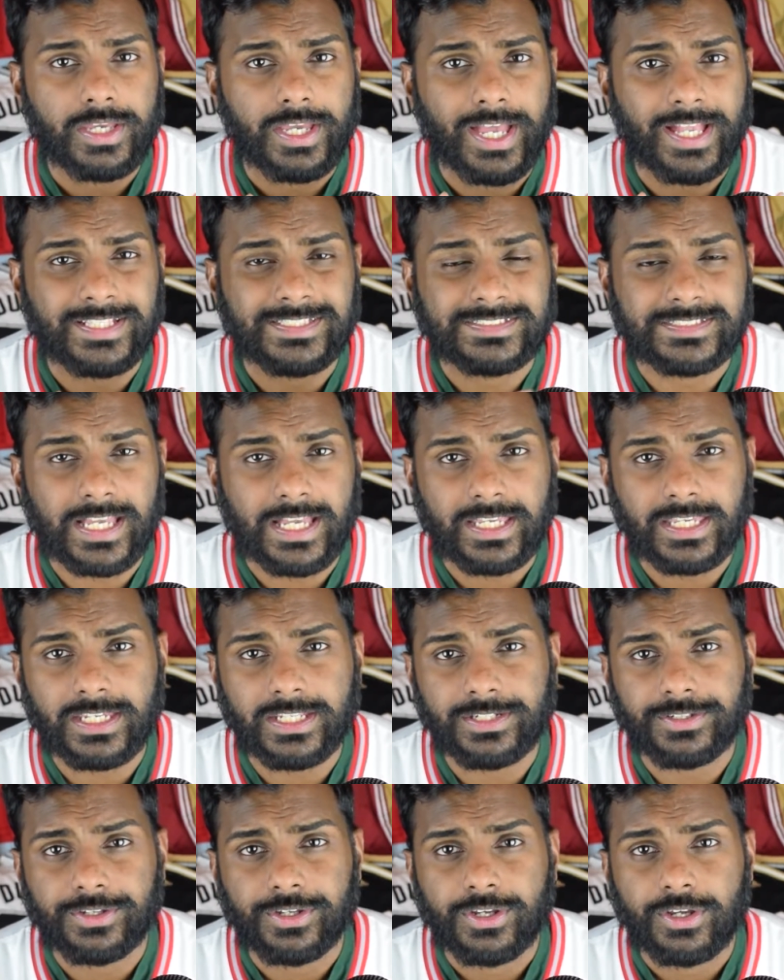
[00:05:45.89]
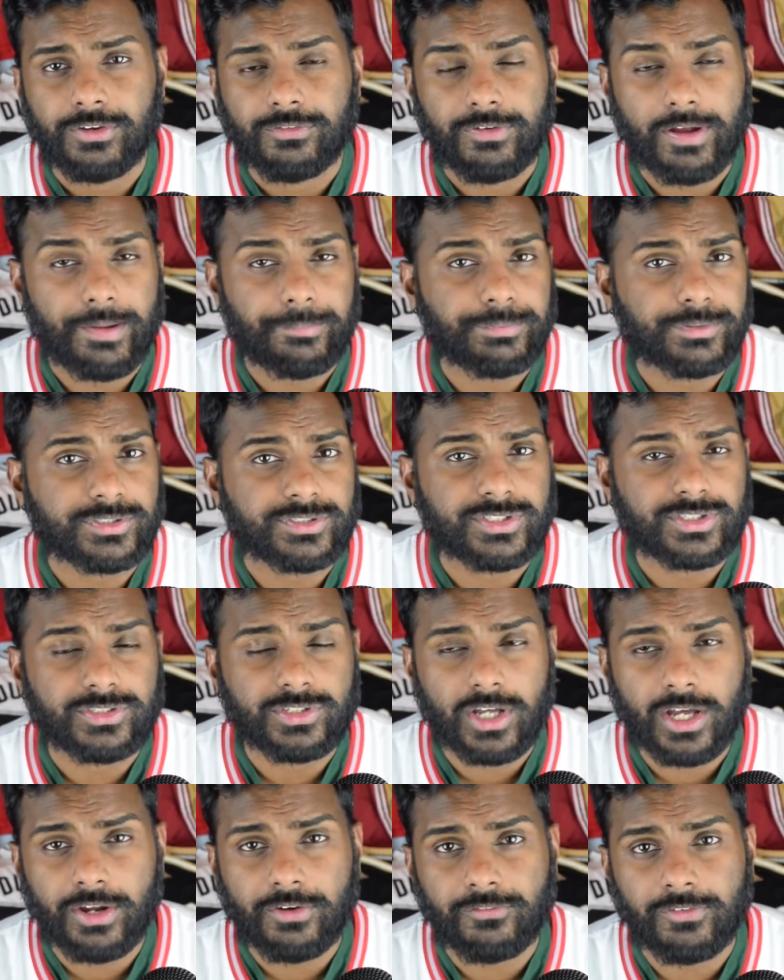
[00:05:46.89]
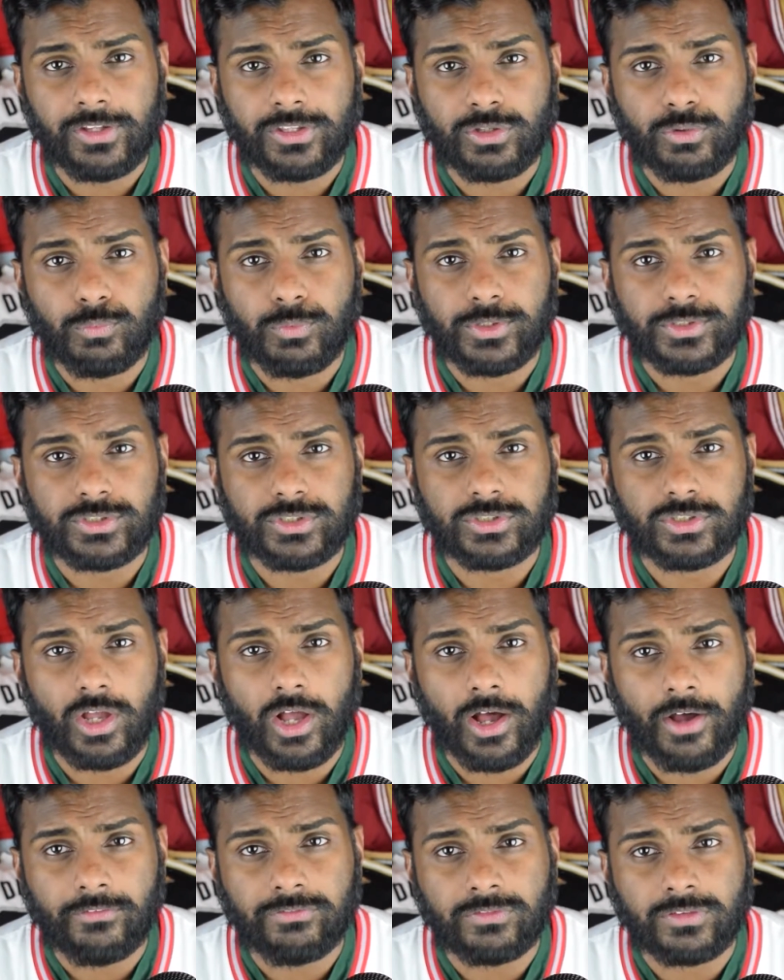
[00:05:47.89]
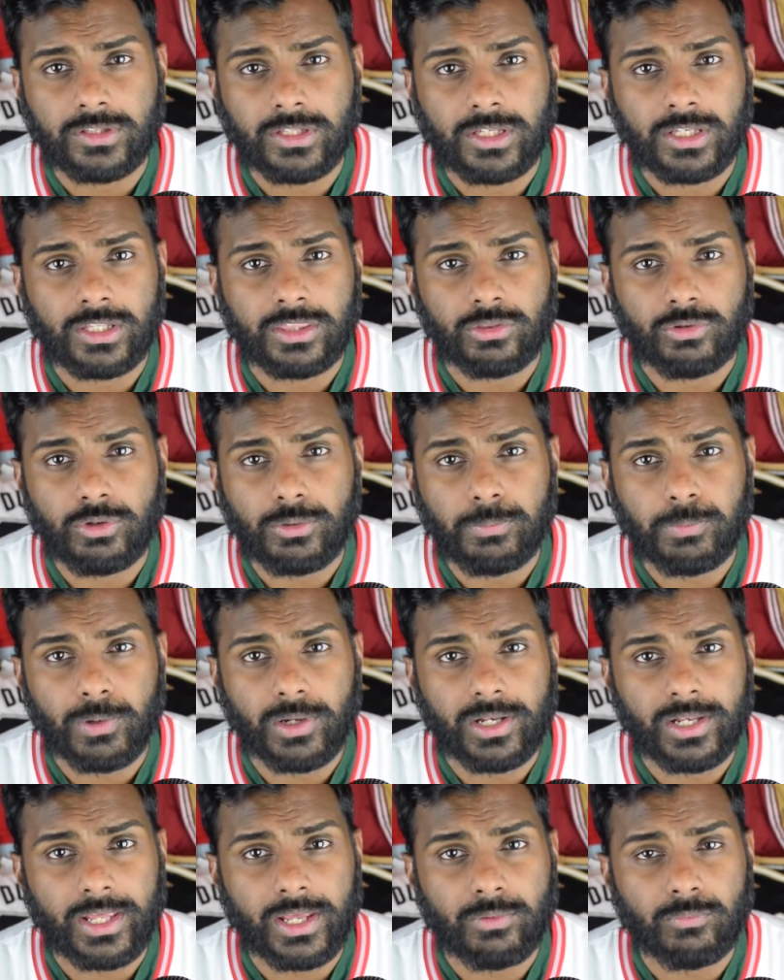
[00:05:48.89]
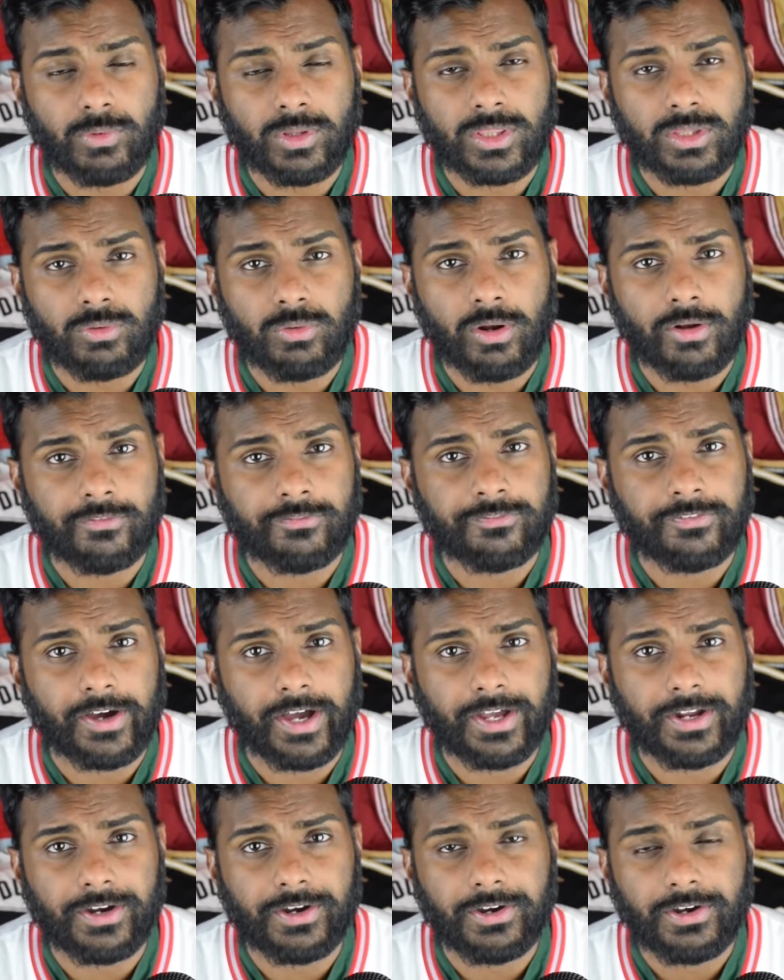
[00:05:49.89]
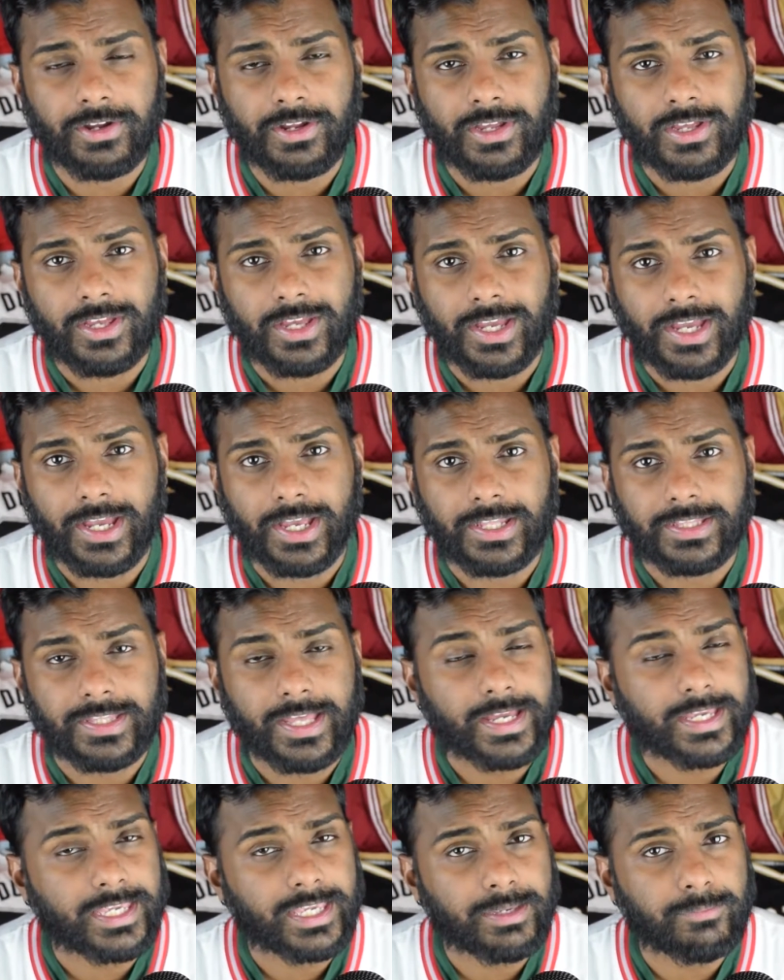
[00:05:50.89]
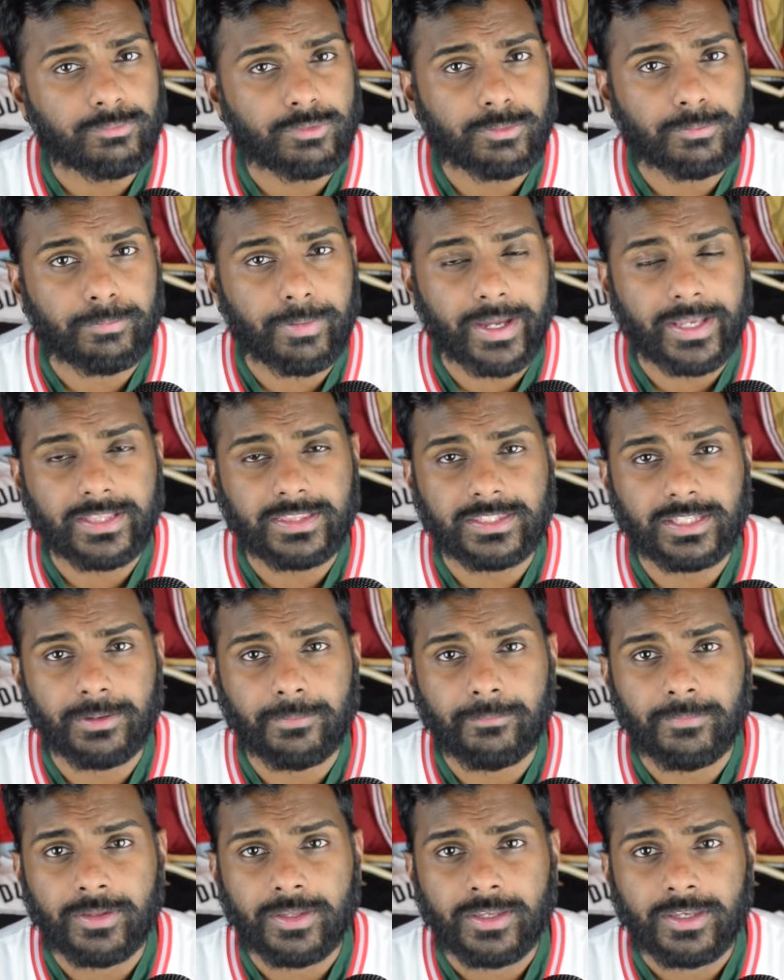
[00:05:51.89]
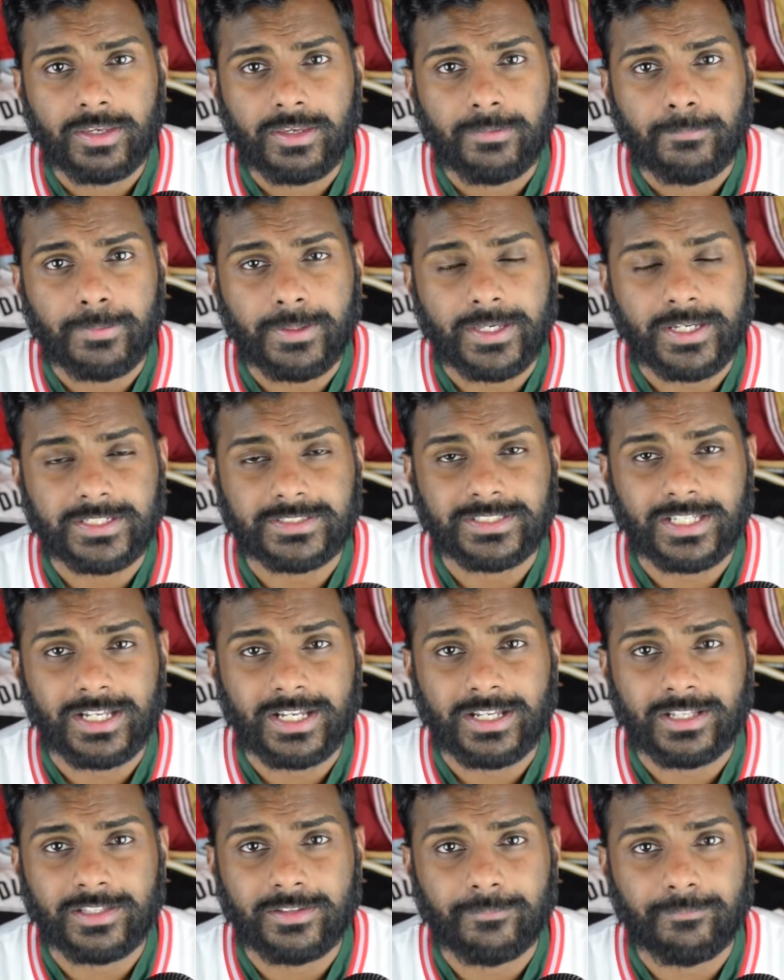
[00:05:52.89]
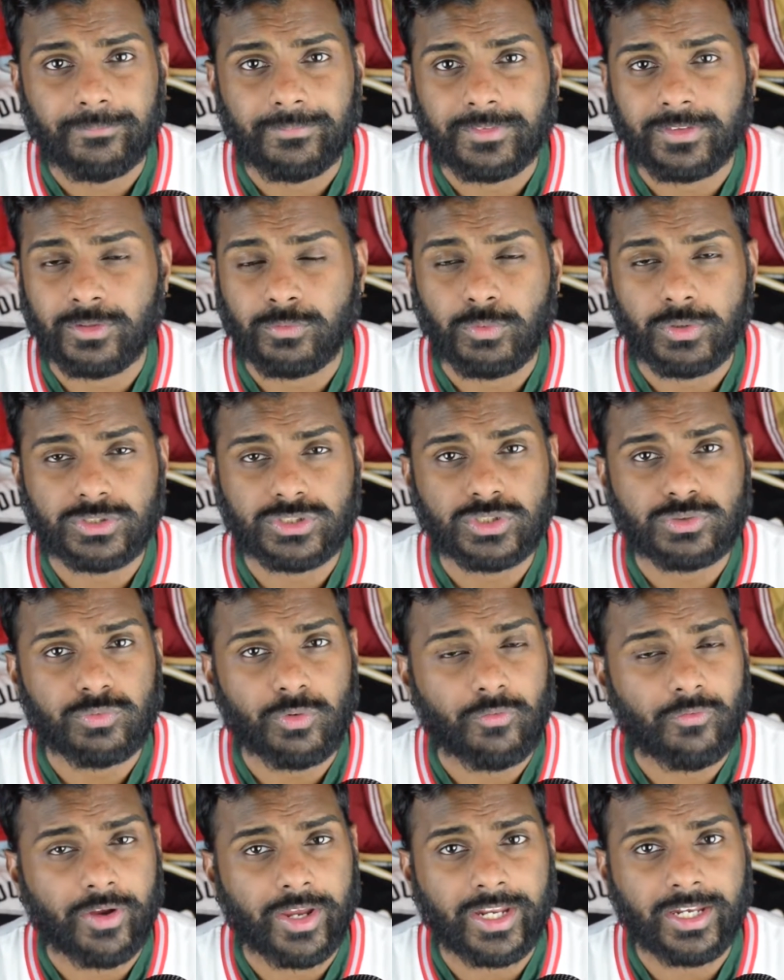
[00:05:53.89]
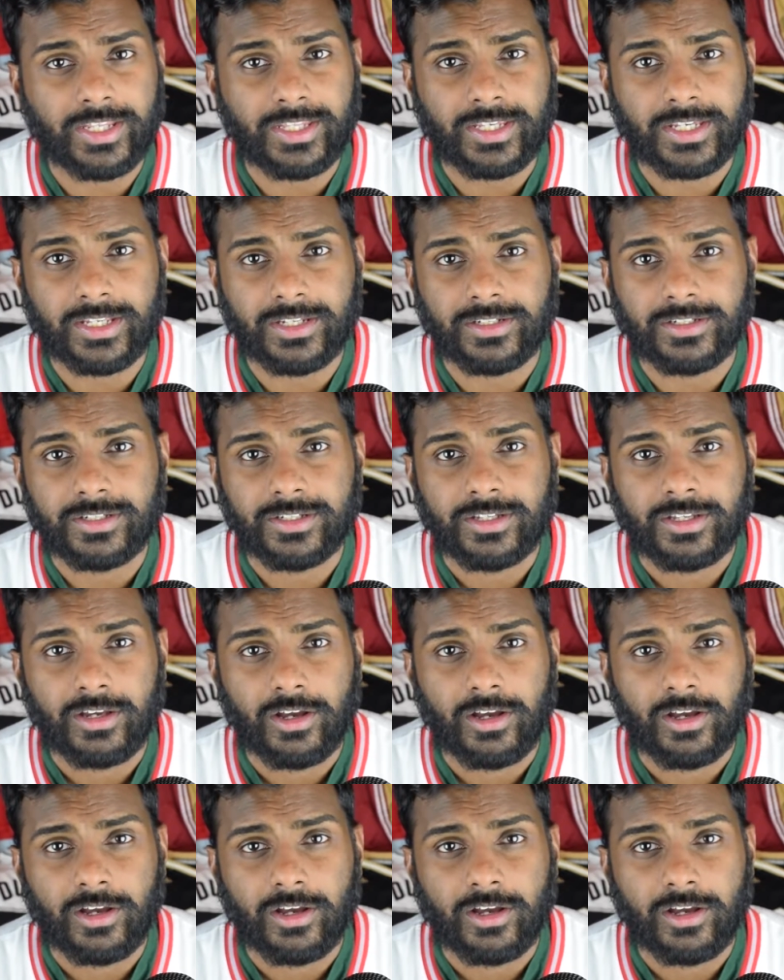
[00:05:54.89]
And second, Raptors did not run the Wizards off the three-point line when they were on fire, and that came to bite them because the Wizards were raining it.